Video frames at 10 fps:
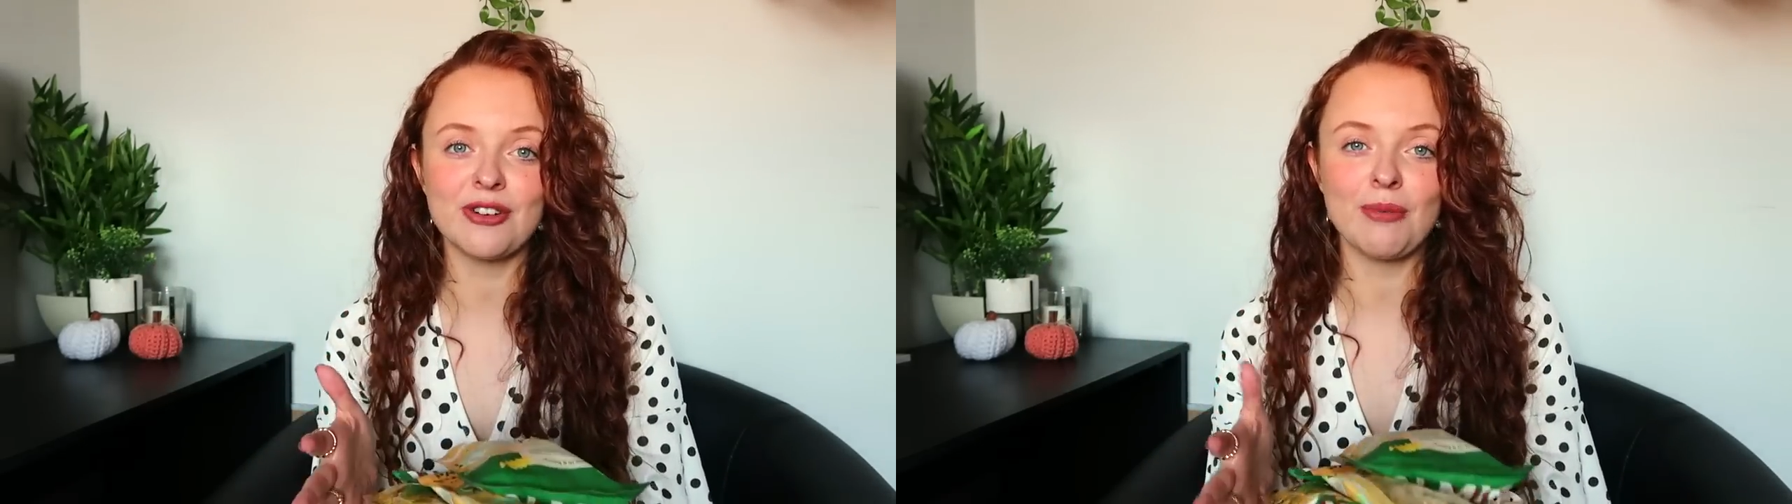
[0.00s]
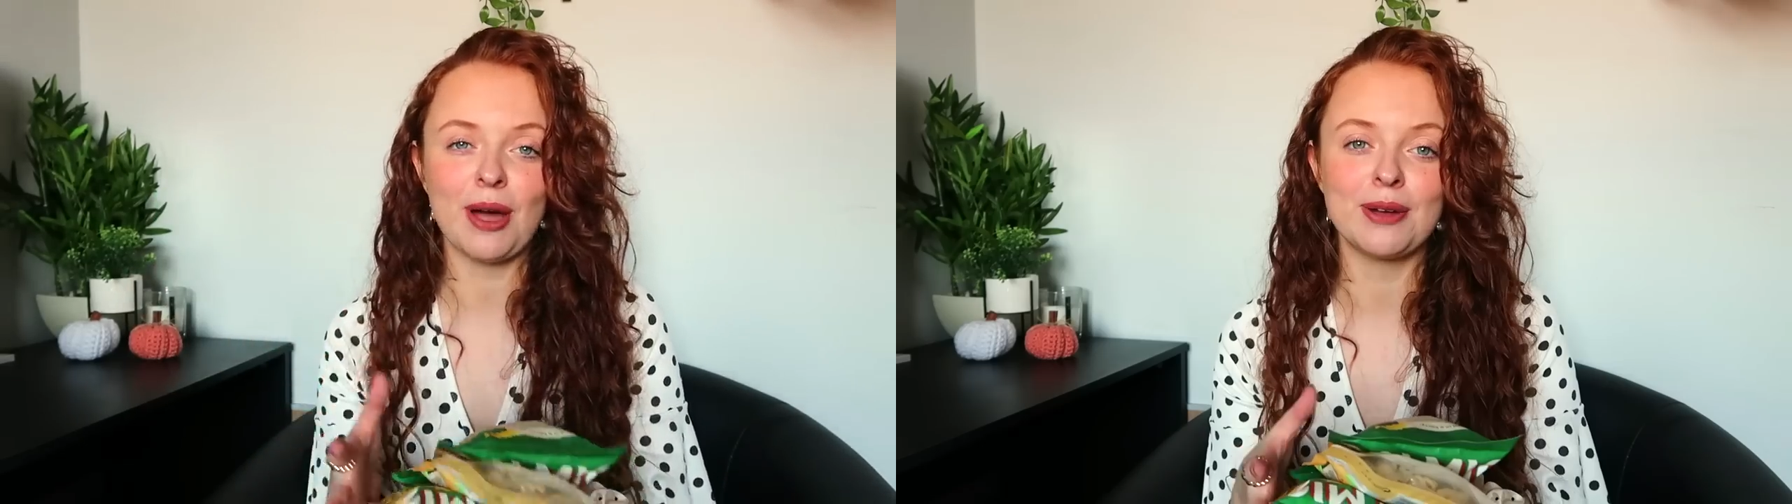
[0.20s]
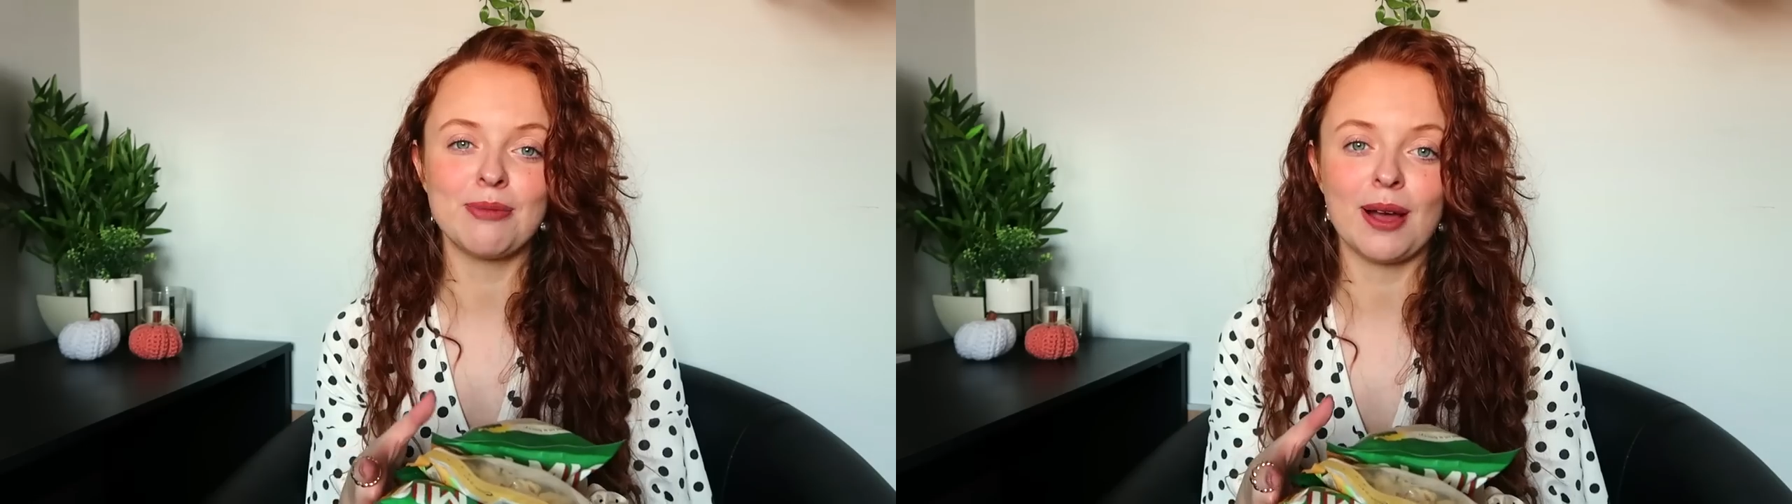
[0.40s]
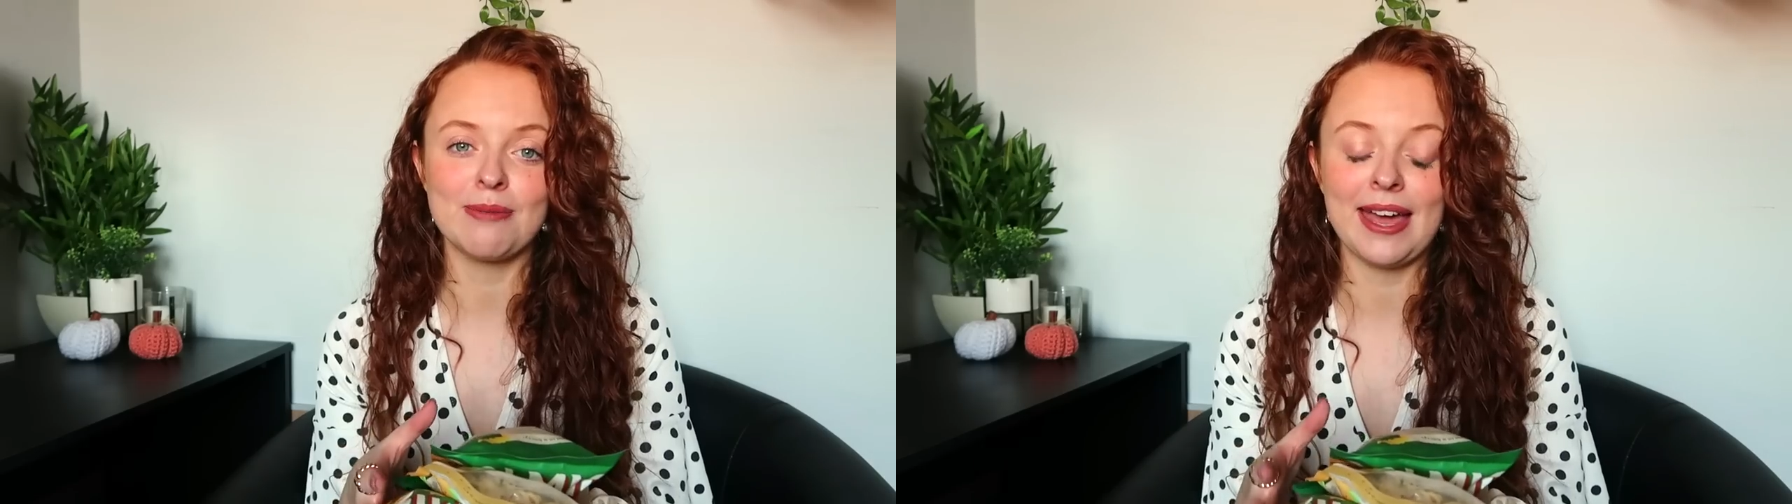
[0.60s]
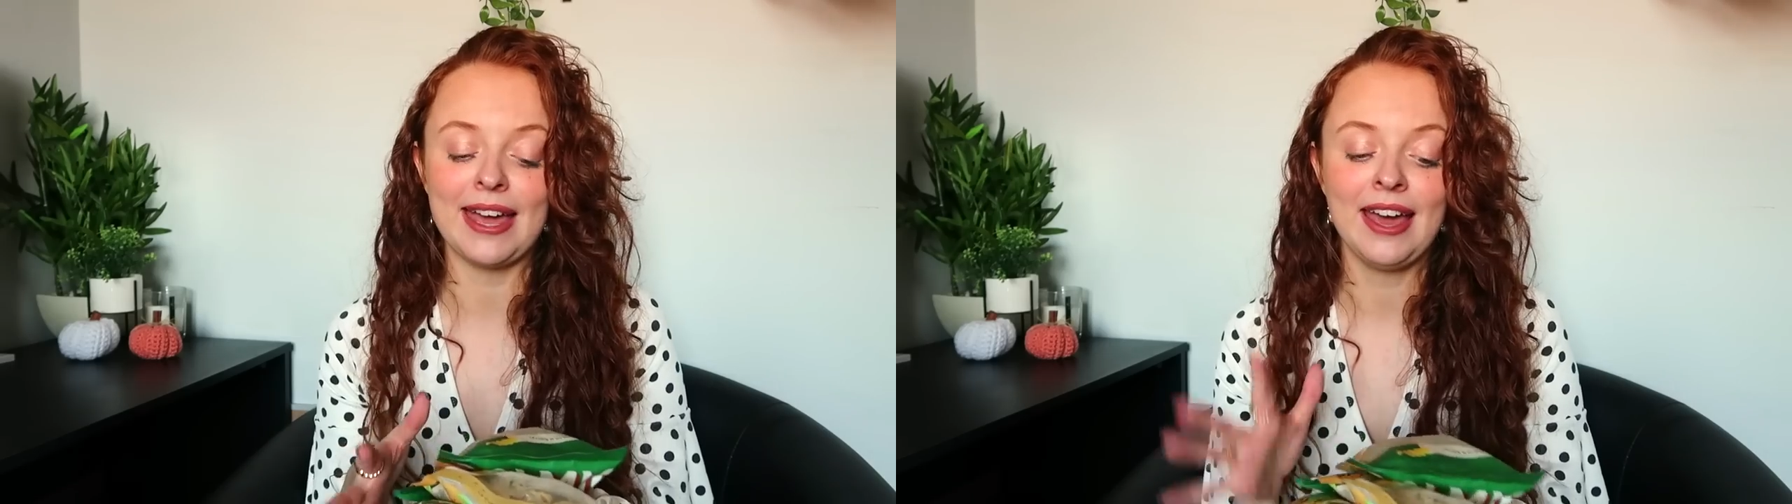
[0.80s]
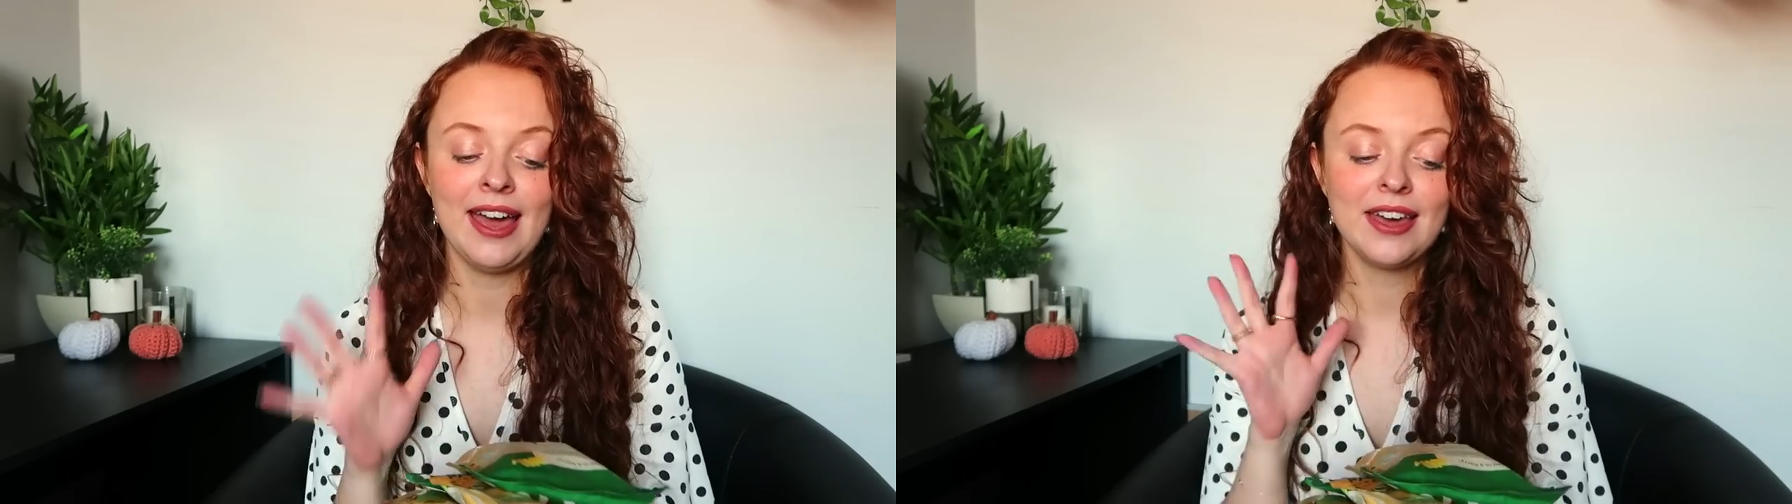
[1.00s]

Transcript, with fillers: from home like me,